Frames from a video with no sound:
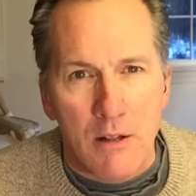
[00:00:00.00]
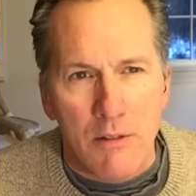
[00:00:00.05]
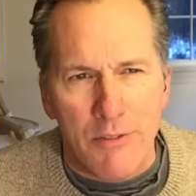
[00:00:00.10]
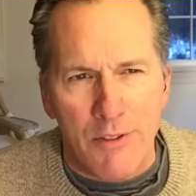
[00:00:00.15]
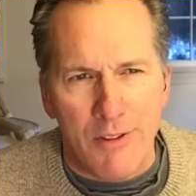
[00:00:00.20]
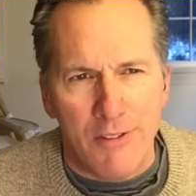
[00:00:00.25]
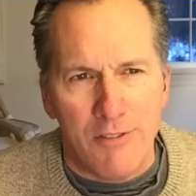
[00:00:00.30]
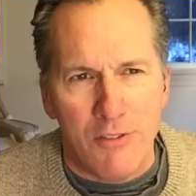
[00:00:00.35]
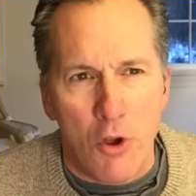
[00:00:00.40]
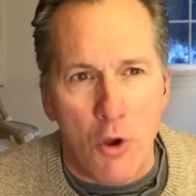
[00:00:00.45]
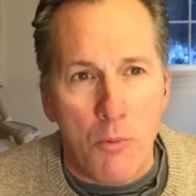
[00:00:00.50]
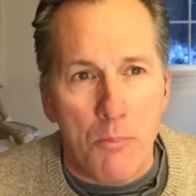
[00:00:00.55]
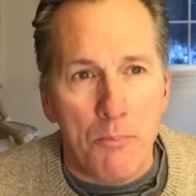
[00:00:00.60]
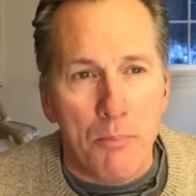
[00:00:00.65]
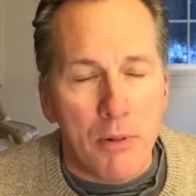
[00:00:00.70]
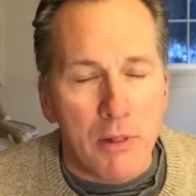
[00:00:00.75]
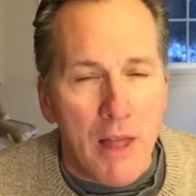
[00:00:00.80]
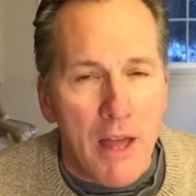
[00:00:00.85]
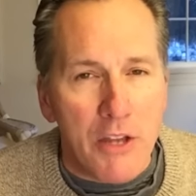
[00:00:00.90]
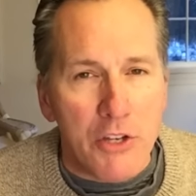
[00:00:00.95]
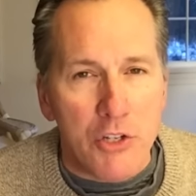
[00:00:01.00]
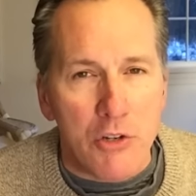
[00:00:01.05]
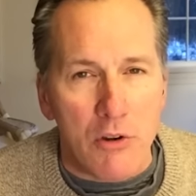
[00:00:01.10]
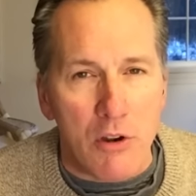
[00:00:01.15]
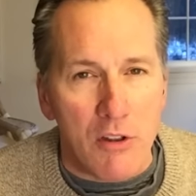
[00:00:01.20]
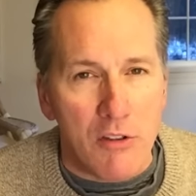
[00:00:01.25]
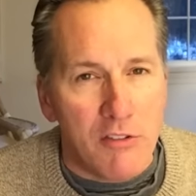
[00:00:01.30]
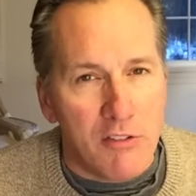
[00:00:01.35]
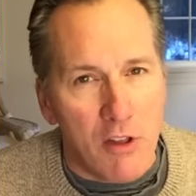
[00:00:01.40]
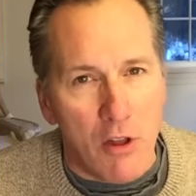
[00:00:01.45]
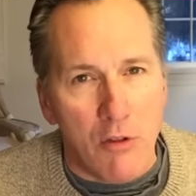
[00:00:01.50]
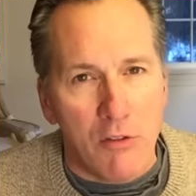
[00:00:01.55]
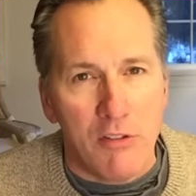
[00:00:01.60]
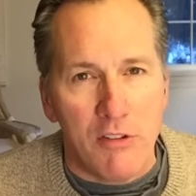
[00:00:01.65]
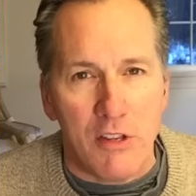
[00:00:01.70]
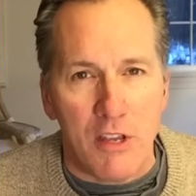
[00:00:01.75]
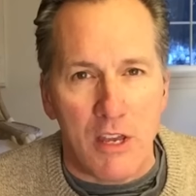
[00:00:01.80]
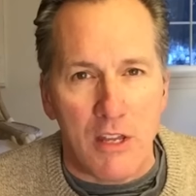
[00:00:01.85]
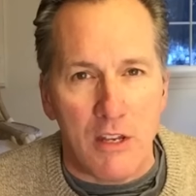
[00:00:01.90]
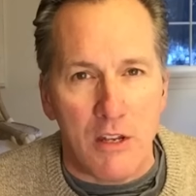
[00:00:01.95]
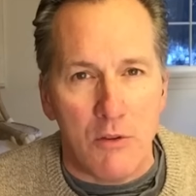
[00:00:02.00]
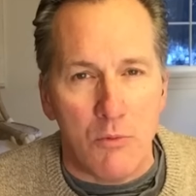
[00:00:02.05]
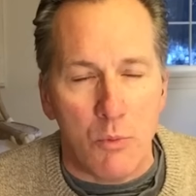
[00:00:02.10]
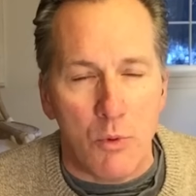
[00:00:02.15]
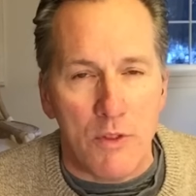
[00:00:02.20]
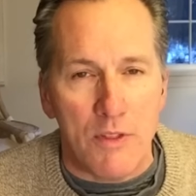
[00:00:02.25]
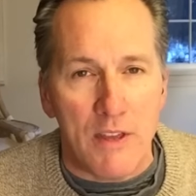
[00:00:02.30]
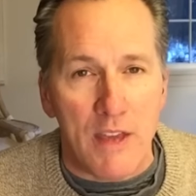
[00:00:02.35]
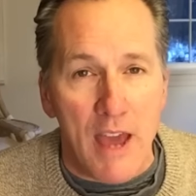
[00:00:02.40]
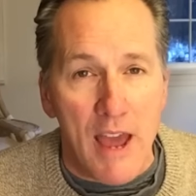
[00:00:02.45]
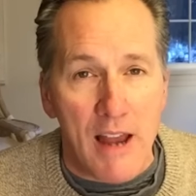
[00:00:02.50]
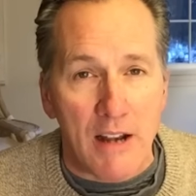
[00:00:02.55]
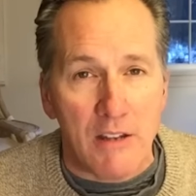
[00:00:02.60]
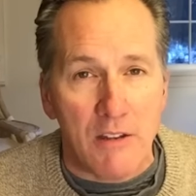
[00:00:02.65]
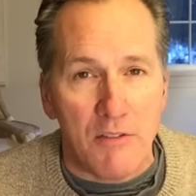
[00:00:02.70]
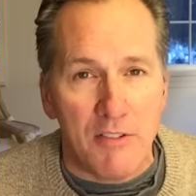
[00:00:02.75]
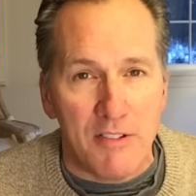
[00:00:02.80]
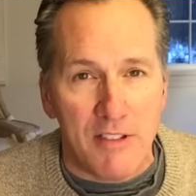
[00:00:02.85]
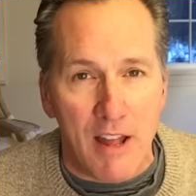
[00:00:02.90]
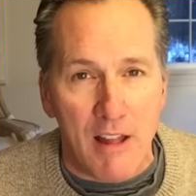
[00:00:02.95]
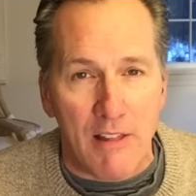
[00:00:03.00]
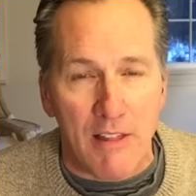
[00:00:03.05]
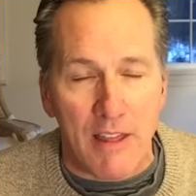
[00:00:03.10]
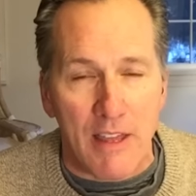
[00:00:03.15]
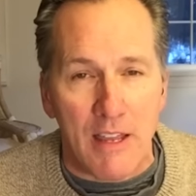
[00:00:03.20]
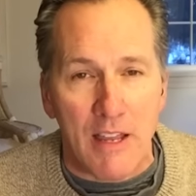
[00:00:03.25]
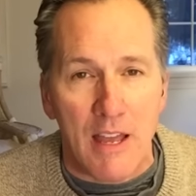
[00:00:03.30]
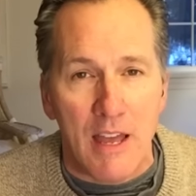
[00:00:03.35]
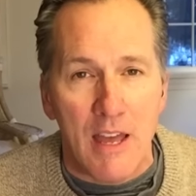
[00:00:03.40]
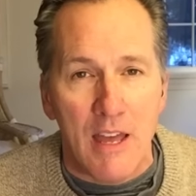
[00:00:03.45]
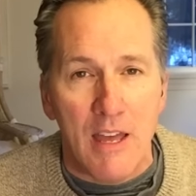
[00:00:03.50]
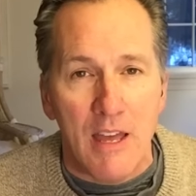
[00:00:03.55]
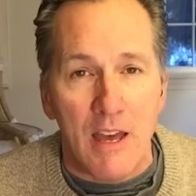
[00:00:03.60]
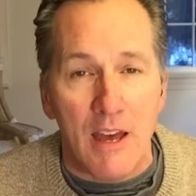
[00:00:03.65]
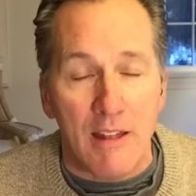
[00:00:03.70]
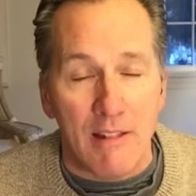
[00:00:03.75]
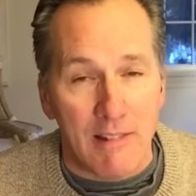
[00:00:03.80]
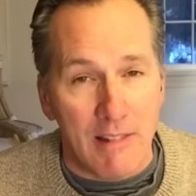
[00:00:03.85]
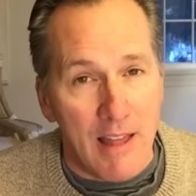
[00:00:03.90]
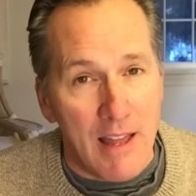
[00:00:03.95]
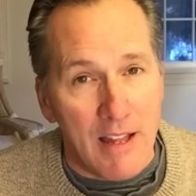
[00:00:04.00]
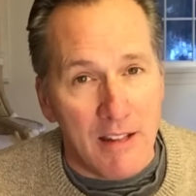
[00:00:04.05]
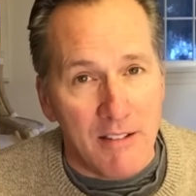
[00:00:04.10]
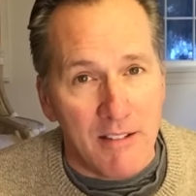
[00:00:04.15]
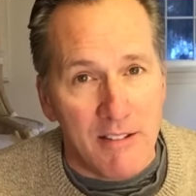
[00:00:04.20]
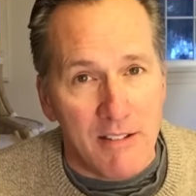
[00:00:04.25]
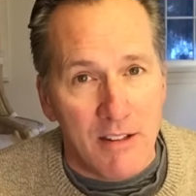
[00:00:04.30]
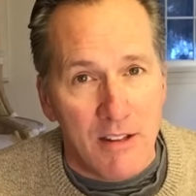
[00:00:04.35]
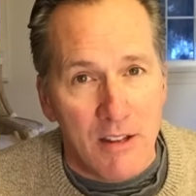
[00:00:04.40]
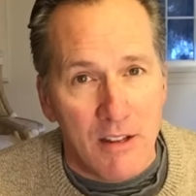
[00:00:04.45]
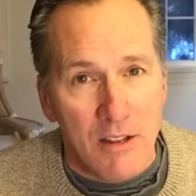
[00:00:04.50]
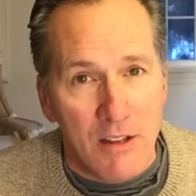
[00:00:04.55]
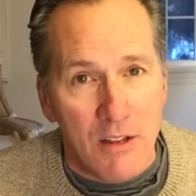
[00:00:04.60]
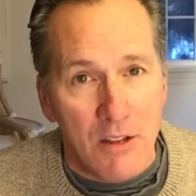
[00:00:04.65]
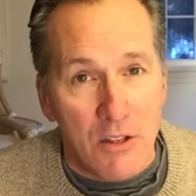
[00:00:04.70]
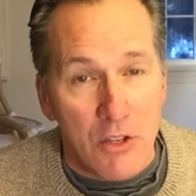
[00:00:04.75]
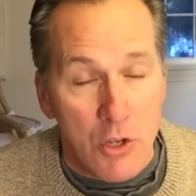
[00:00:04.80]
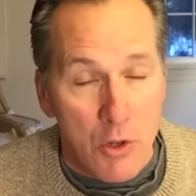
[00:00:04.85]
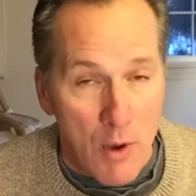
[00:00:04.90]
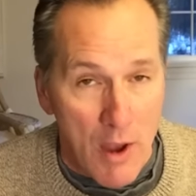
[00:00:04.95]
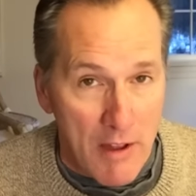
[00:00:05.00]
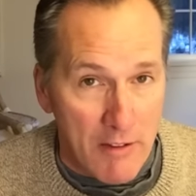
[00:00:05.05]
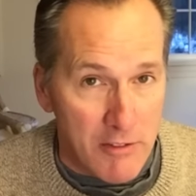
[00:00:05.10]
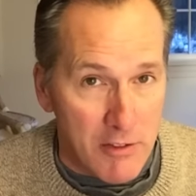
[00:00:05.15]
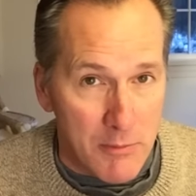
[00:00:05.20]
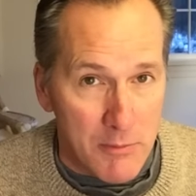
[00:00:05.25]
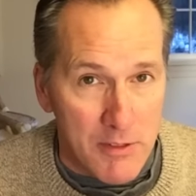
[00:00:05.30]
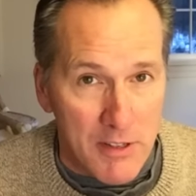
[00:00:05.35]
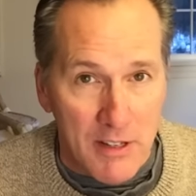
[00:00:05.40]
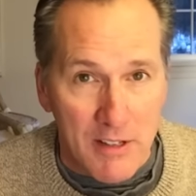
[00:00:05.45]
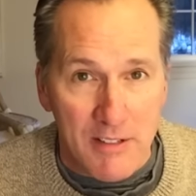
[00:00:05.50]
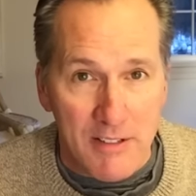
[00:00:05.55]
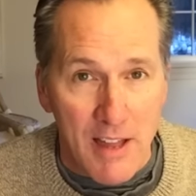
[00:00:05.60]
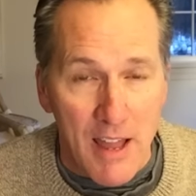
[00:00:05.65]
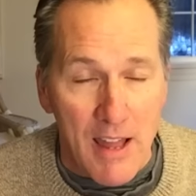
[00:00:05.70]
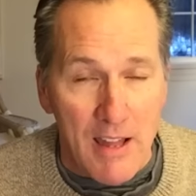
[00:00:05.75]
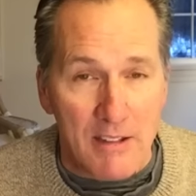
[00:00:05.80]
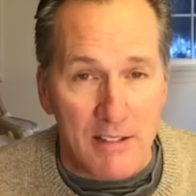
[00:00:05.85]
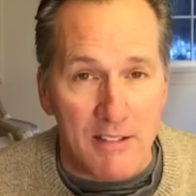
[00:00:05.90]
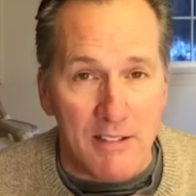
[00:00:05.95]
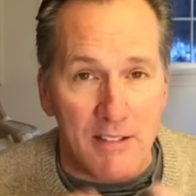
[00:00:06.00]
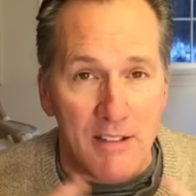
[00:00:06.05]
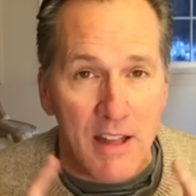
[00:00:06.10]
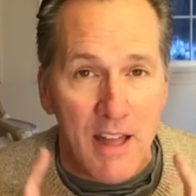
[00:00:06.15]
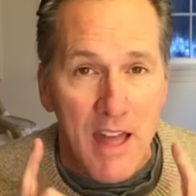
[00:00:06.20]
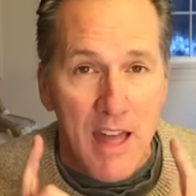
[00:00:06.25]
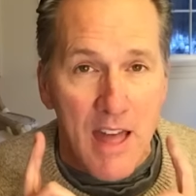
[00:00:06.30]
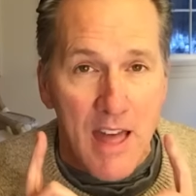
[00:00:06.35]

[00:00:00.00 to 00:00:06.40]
There's no pleasure associated with the act of selling unless you have some success.